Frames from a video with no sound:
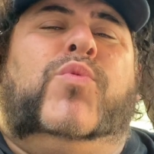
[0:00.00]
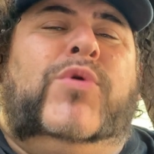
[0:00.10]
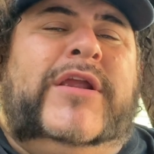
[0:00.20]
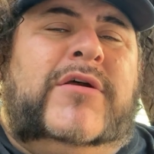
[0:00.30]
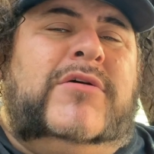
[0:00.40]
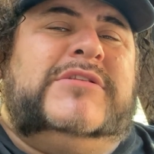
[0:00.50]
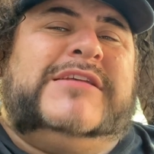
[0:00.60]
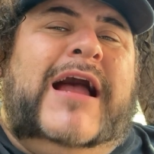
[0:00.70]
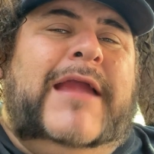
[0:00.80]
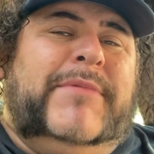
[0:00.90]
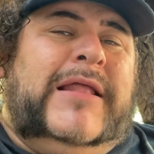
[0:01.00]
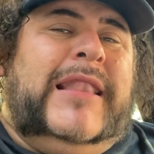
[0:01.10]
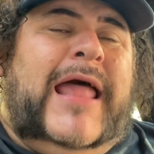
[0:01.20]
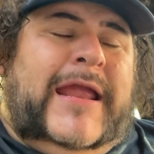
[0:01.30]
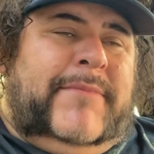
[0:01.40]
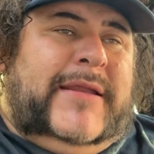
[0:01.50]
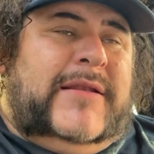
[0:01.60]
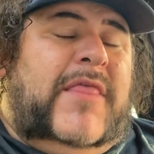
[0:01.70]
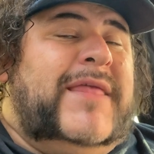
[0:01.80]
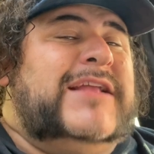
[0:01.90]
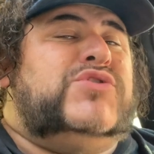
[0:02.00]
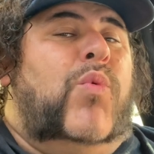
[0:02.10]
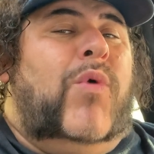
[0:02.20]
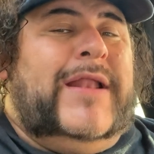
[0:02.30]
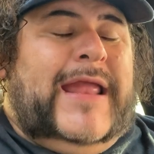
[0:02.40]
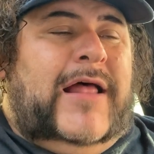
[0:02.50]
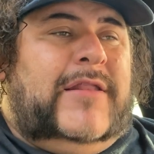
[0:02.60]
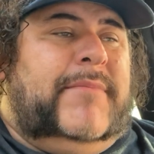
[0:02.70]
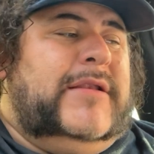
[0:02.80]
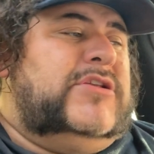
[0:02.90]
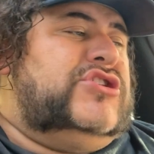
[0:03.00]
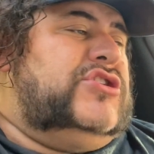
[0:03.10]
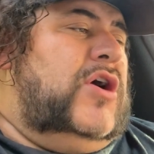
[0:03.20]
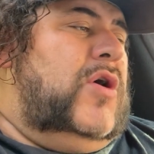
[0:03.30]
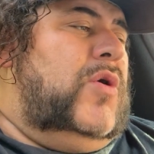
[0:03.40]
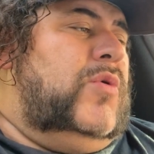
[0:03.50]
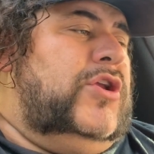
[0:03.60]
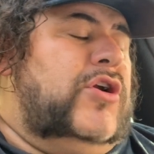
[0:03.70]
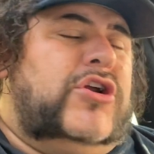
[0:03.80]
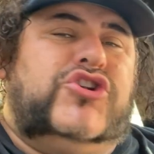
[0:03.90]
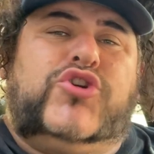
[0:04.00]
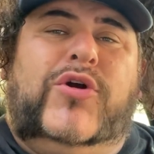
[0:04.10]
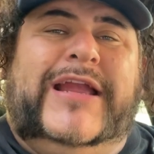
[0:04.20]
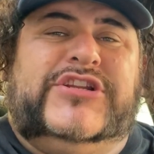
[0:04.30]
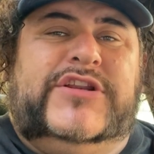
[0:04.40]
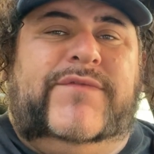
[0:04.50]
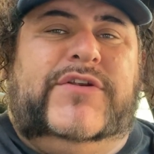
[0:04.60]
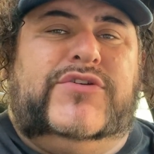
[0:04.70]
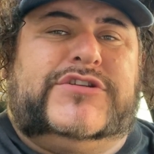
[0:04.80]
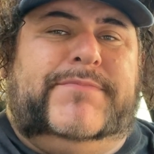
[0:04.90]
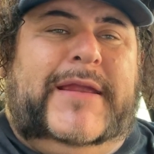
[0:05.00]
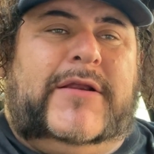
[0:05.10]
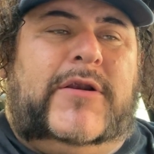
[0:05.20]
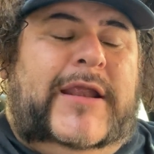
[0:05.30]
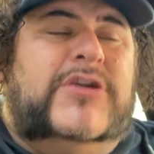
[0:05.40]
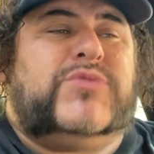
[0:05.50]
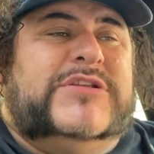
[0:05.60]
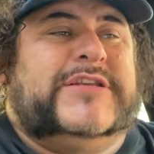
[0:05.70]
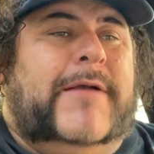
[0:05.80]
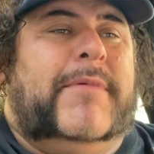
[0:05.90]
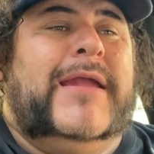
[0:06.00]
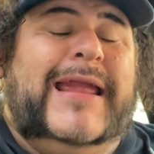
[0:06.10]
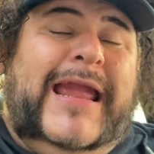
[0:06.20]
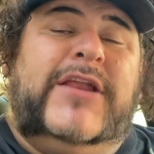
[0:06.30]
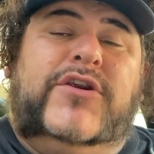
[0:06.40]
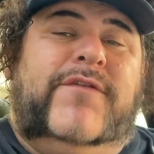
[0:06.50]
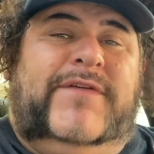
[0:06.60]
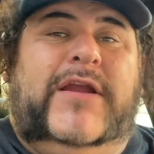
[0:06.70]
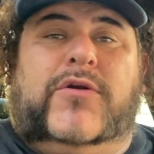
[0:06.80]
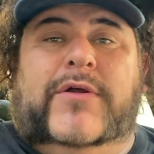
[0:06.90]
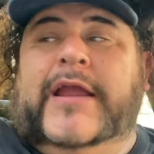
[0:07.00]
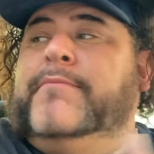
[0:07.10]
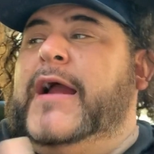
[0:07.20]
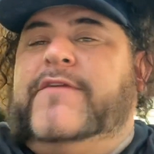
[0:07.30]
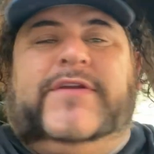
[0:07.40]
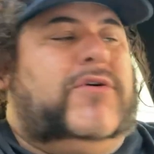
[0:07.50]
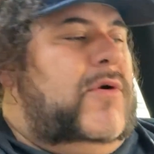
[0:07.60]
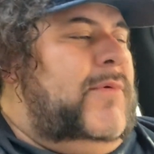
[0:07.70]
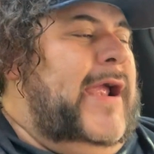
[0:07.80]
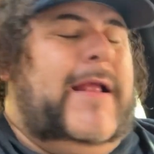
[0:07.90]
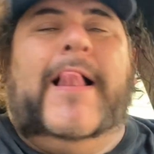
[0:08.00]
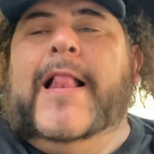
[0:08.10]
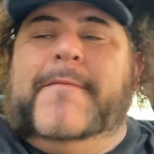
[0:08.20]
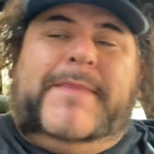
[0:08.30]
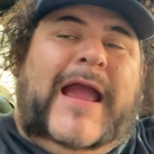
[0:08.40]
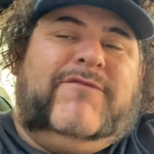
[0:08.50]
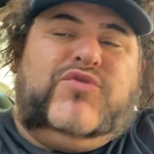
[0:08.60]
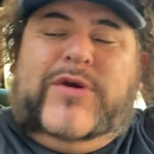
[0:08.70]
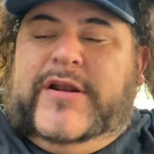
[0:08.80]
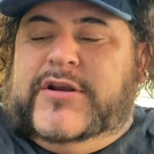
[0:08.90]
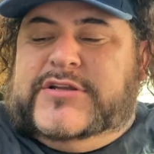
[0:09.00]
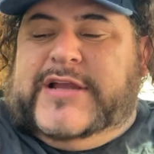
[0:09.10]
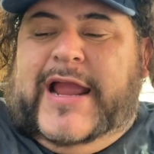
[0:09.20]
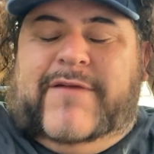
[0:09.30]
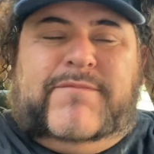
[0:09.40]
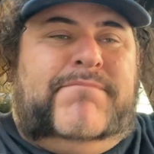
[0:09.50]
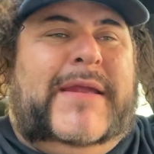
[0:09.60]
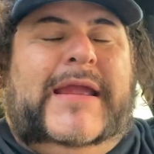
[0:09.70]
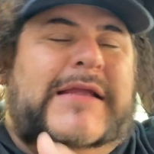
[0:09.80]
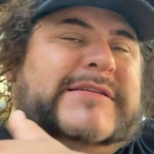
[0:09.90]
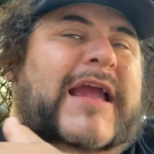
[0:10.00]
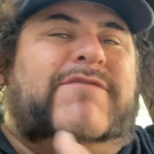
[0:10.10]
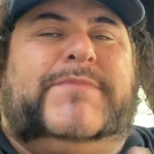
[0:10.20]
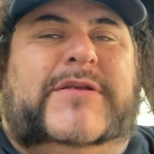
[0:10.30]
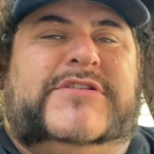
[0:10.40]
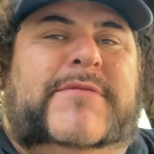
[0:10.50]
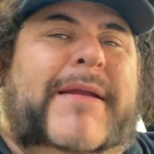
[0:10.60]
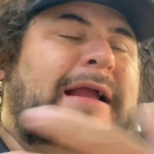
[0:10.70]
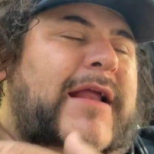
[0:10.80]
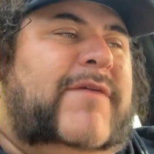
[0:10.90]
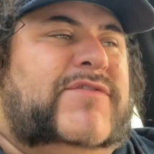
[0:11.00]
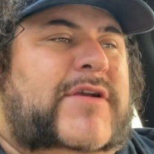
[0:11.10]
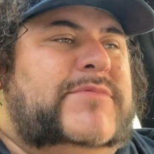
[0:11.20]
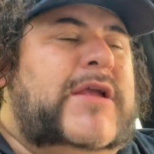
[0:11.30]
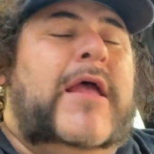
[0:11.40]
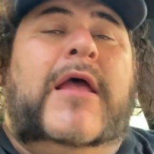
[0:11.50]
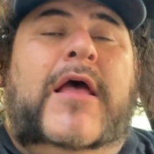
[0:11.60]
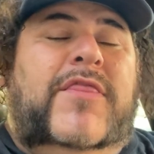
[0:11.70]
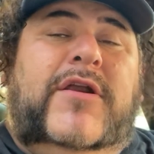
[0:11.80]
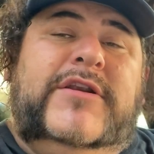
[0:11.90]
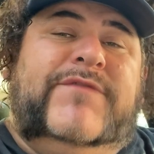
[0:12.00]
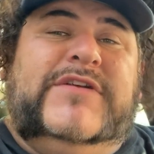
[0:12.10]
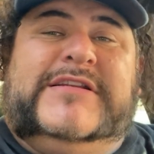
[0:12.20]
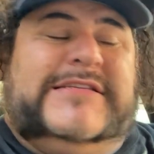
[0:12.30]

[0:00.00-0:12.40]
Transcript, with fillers: Real time alignment. That's one element. So you control each individual speaker. Here's what's up in your vehicle, in my vehicle, right? I have tweeters, I have mids, I have speakers in the back, I have subs. There are different